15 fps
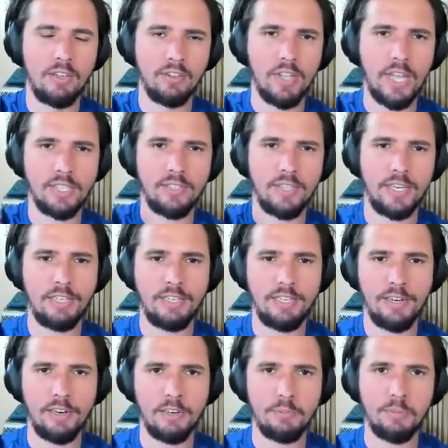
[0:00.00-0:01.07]
less than a
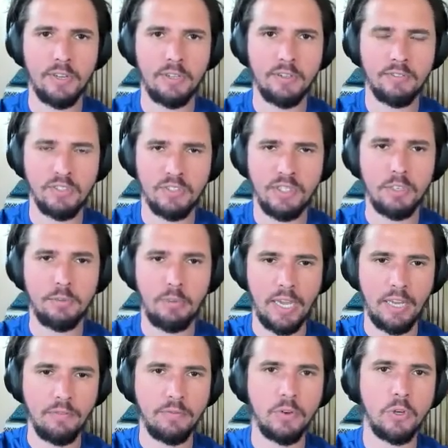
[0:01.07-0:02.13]
tear, but still
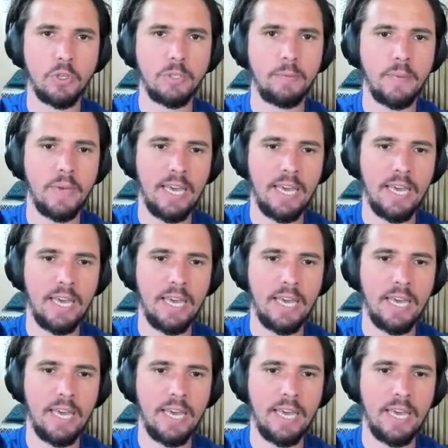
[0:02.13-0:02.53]
painful.